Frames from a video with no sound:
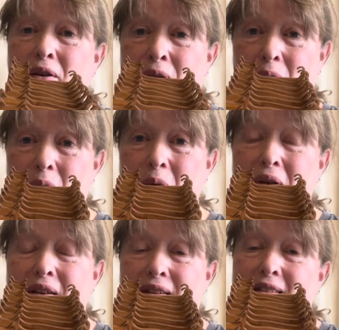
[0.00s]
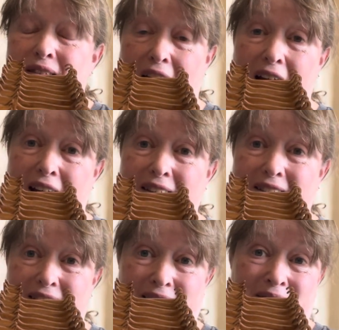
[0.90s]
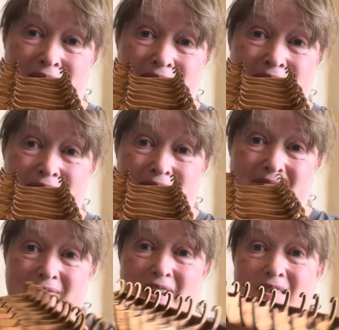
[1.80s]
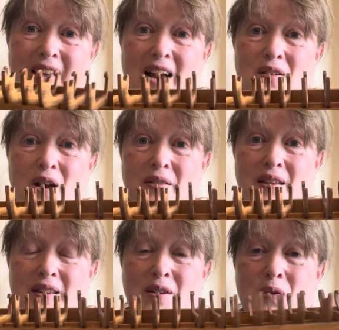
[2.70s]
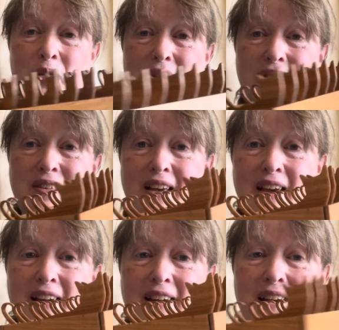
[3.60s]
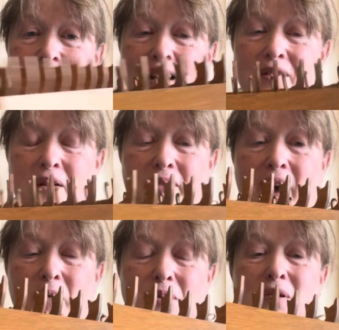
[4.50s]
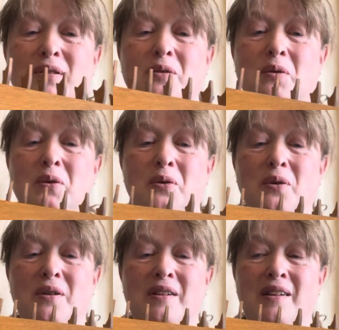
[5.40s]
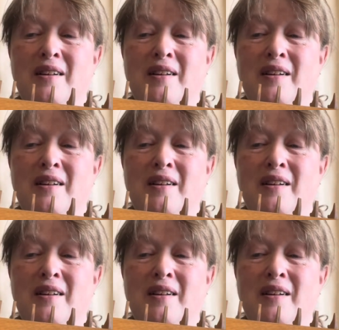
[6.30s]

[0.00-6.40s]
cute is that? Is that not the coolest thing? I thought that was so cool.